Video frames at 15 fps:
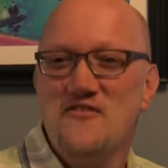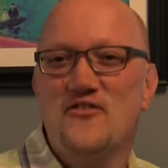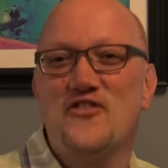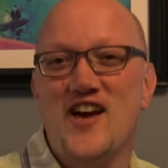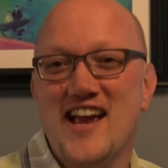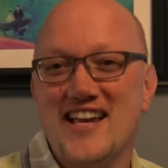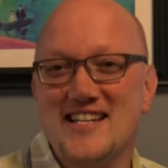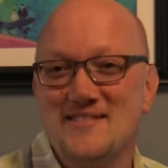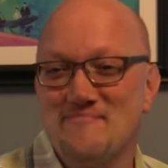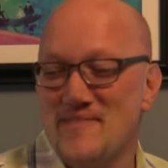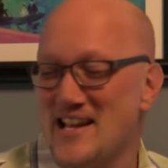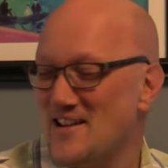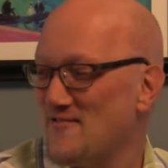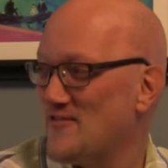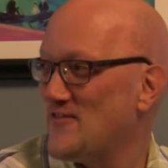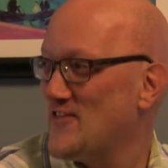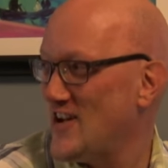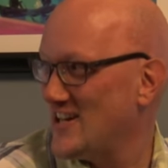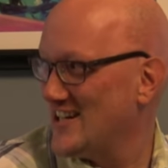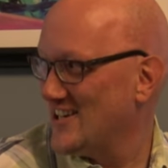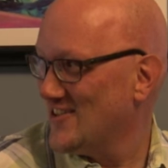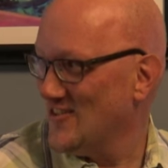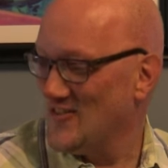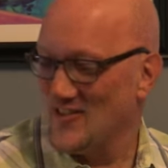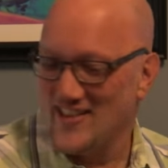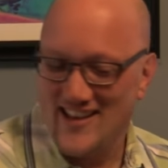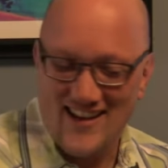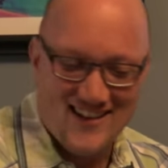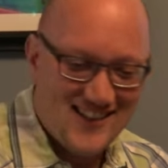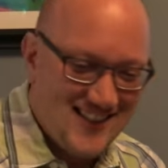Frank is being funny over
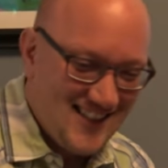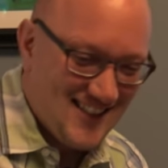there.